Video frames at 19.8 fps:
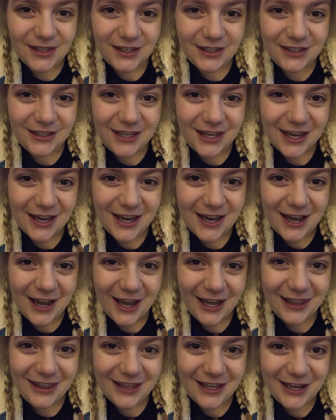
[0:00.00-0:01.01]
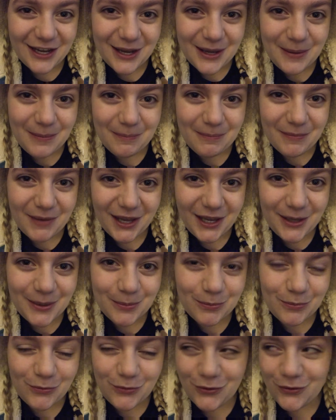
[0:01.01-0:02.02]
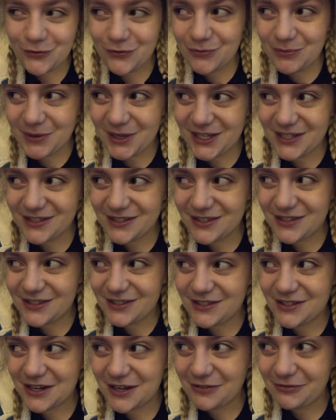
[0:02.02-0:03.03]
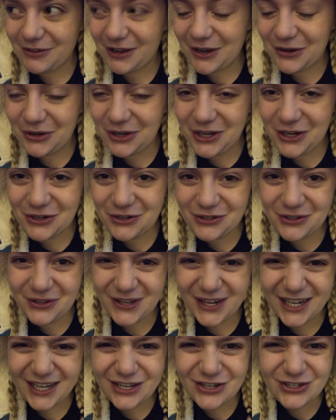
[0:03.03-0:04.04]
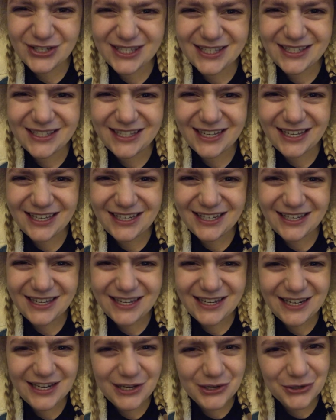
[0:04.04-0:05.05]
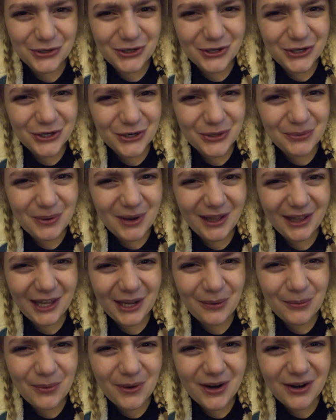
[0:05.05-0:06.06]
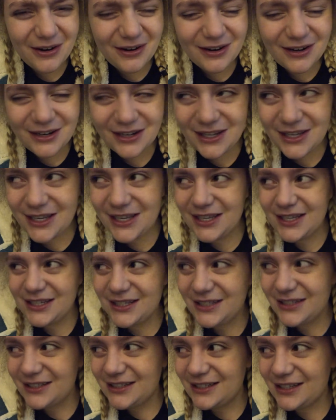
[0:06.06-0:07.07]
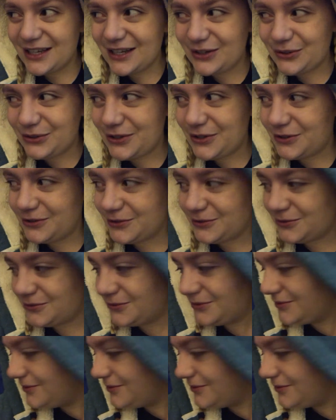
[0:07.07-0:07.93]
Yeah, I think I might move my stuff out here so that I can just sit near her while I work. I don't know.